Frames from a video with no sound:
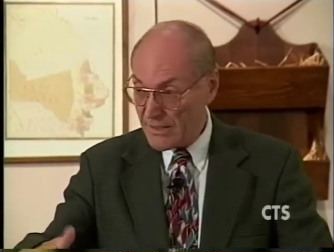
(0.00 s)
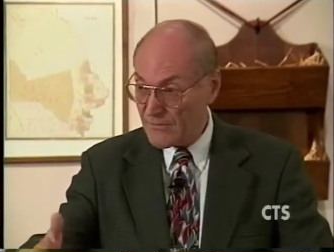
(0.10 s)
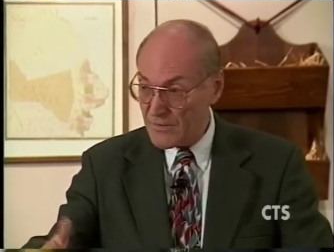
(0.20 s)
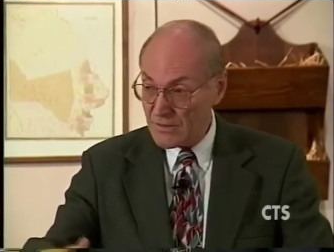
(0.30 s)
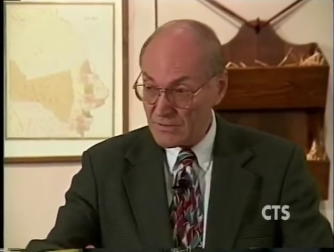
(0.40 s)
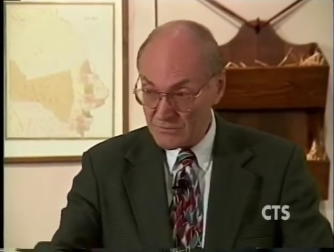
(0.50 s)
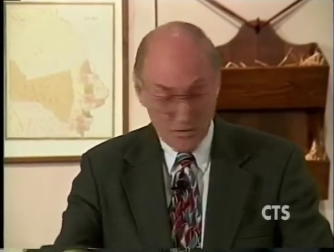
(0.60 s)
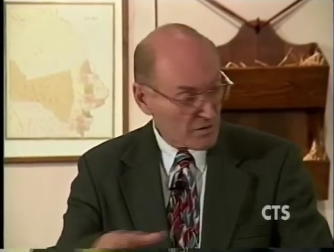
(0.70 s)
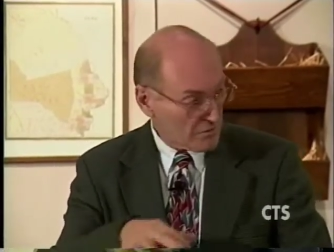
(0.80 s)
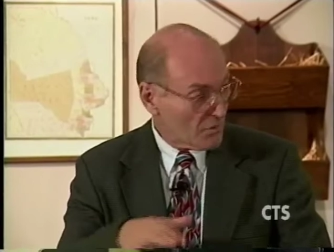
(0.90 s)
uh, airfield
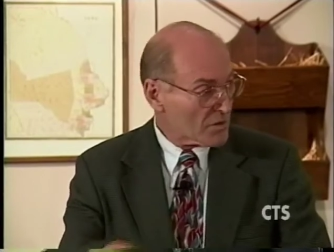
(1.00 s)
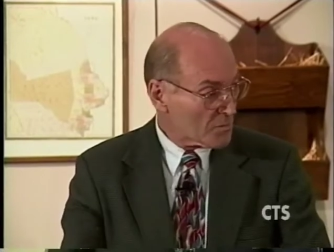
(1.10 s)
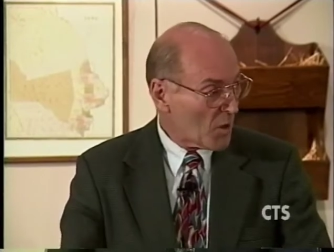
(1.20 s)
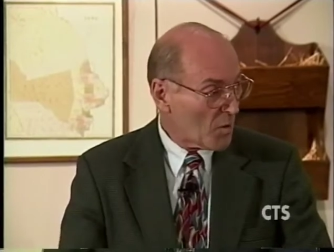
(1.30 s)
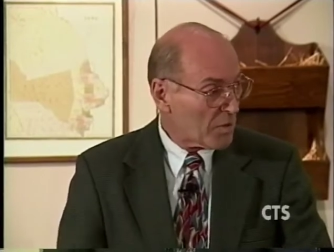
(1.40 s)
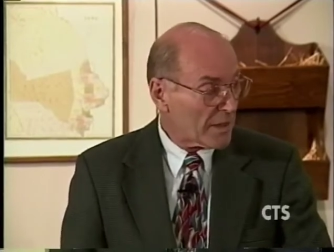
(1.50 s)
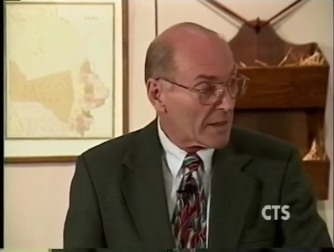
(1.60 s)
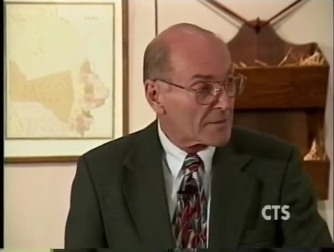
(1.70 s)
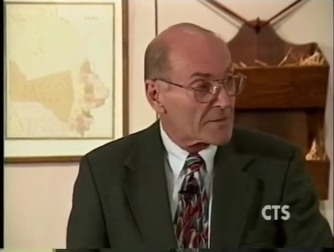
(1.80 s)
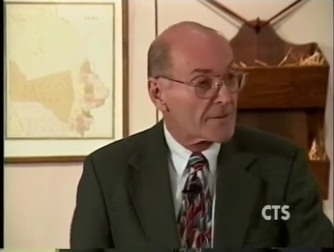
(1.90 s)
with, with small
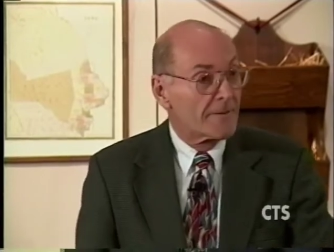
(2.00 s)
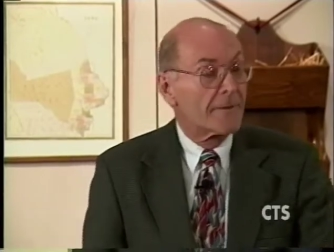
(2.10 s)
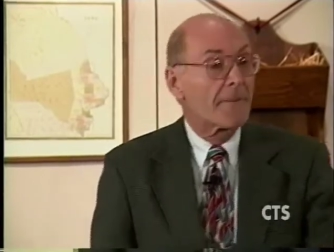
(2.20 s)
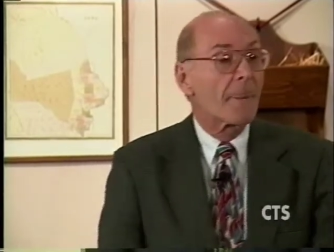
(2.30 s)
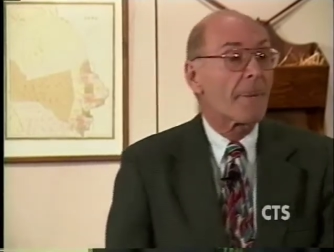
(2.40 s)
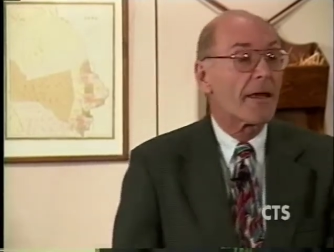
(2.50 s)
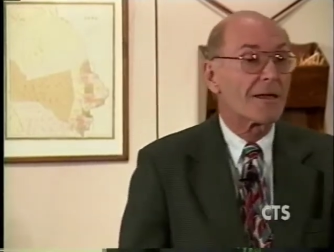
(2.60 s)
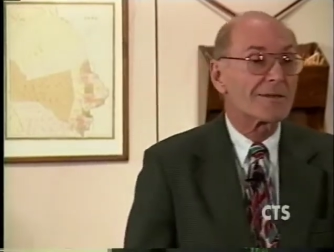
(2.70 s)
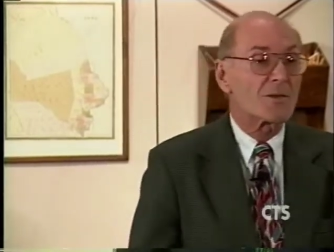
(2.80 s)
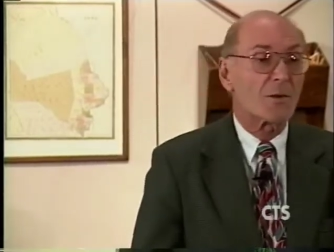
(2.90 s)
planes.
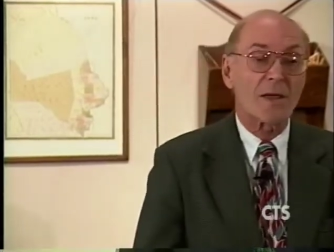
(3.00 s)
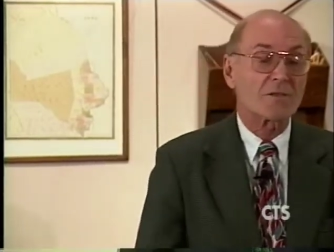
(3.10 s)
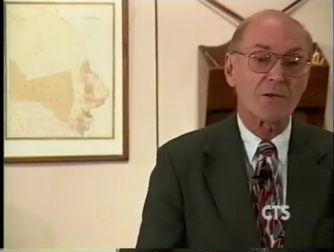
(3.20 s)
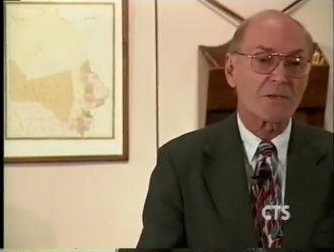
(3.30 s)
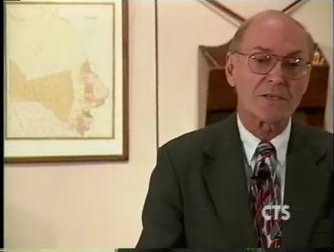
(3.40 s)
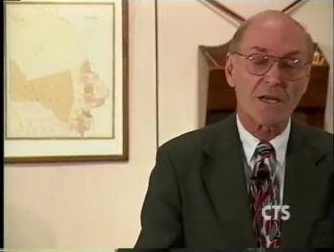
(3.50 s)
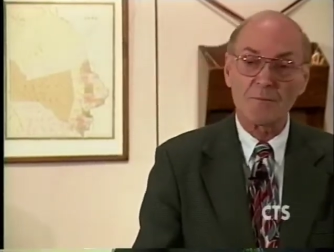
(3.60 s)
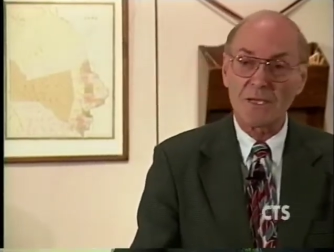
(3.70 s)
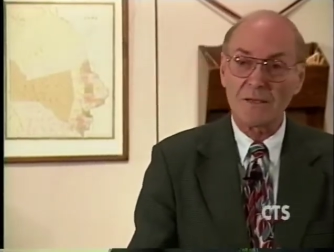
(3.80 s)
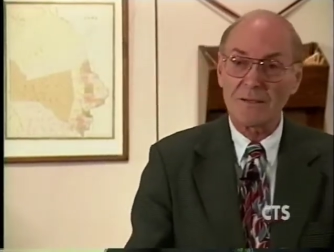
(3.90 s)
And so that's the only
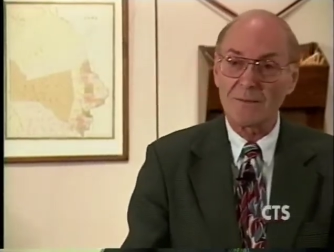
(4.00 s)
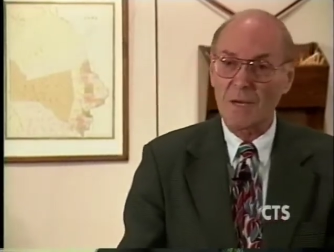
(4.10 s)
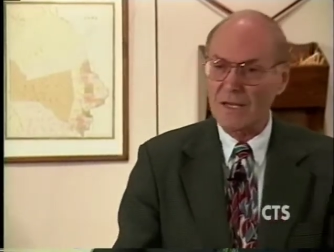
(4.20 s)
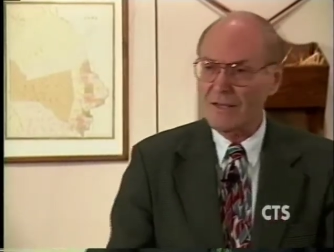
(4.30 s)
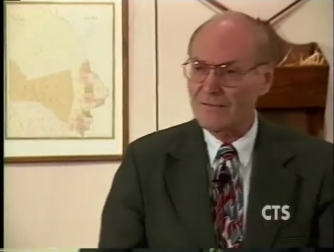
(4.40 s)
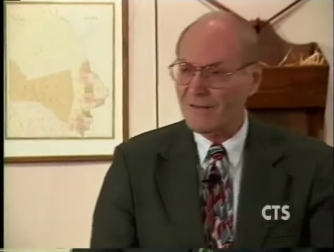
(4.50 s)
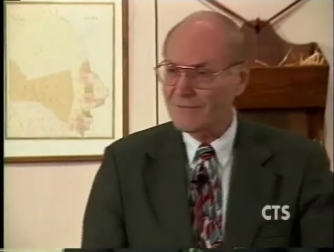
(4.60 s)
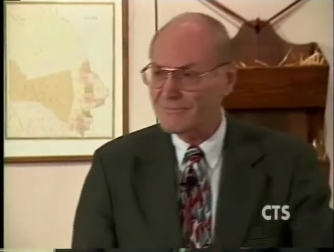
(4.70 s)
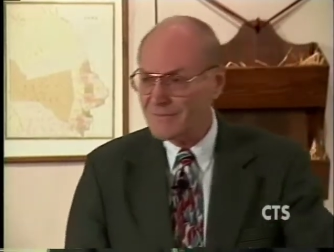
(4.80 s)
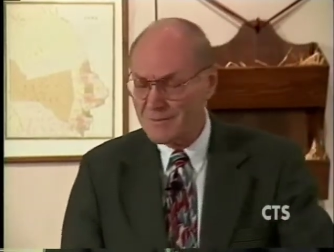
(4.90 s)
time in, a, in my life
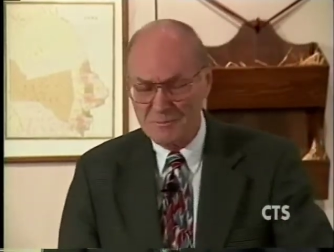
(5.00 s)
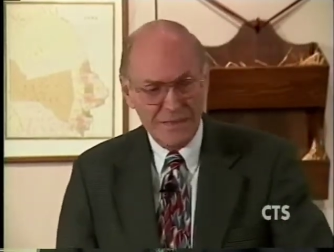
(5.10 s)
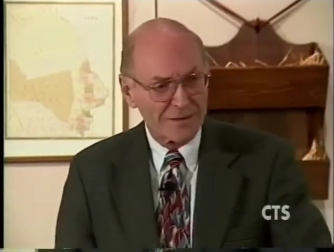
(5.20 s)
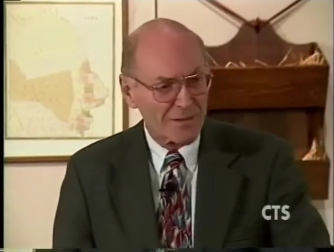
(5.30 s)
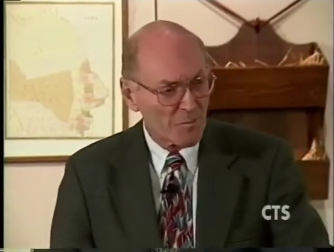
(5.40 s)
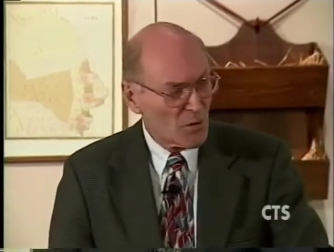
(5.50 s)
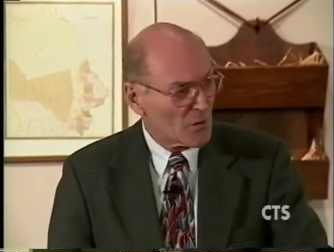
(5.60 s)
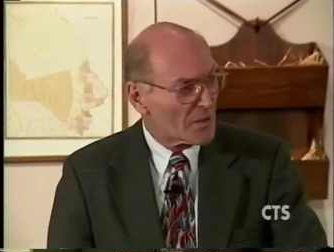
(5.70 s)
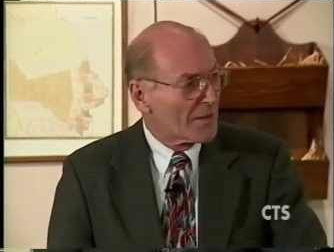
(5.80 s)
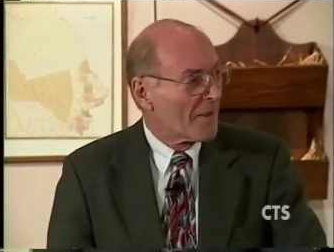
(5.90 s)
I've uh, been on a
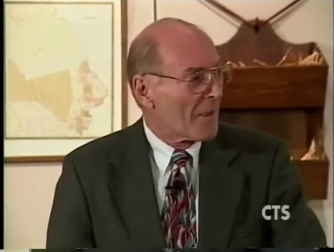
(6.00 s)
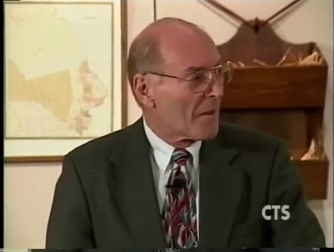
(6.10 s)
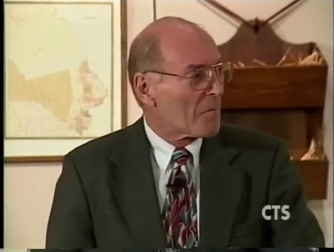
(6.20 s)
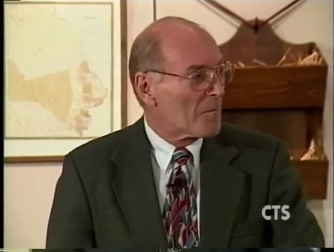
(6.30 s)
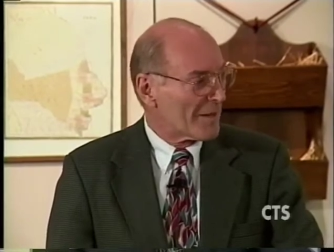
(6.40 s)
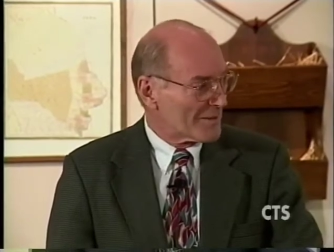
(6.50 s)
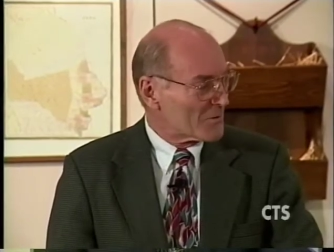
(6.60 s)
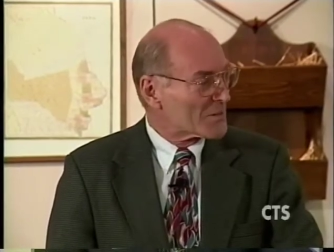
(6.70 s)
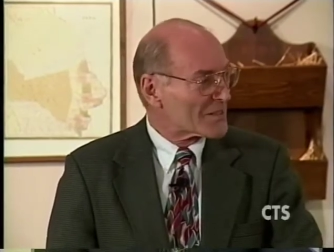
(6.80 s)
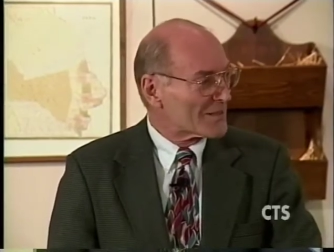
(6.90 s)
mule. And it
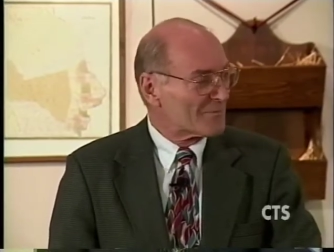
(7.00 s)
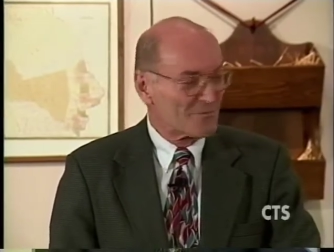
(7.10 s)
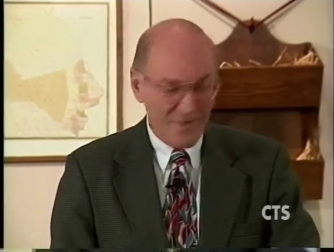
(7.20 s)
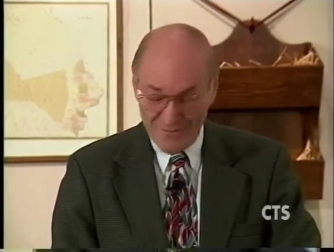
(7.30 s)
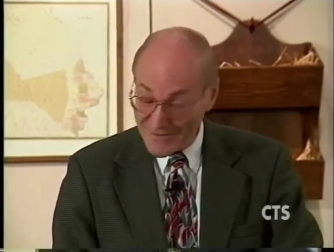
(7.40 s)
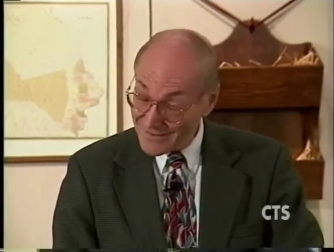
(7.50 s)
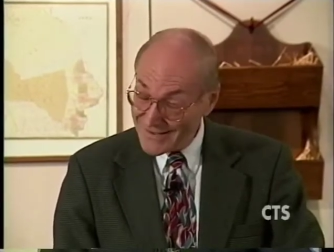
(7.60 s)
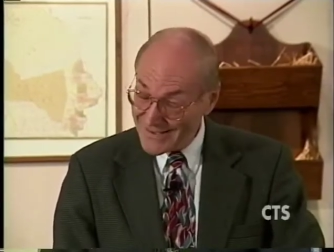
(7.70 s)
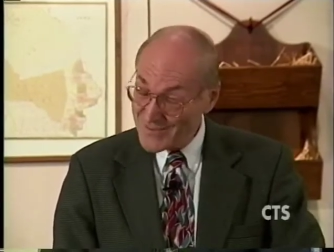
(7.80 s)
was a very